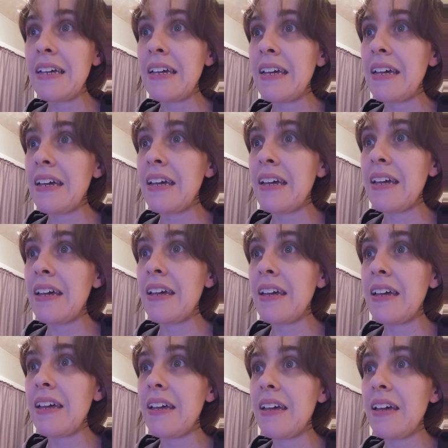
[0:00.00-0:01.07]

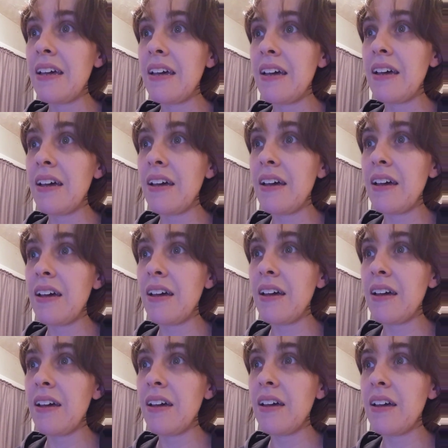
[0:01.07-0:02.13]

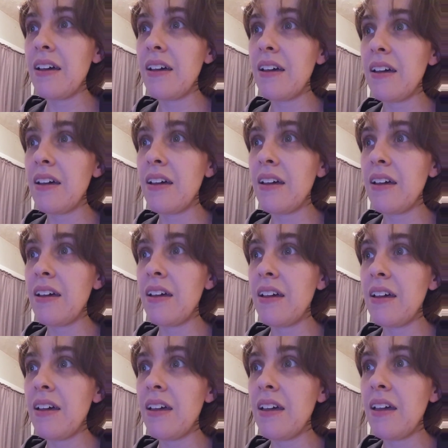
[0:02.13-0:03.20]

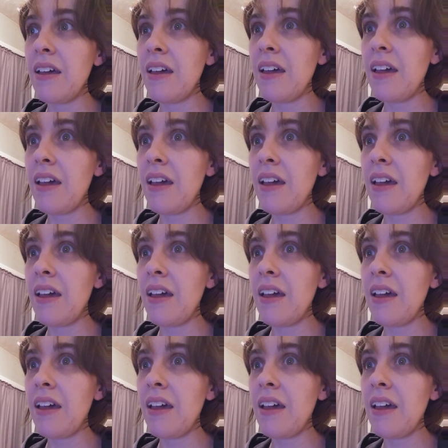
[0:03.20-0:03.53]
[no speech]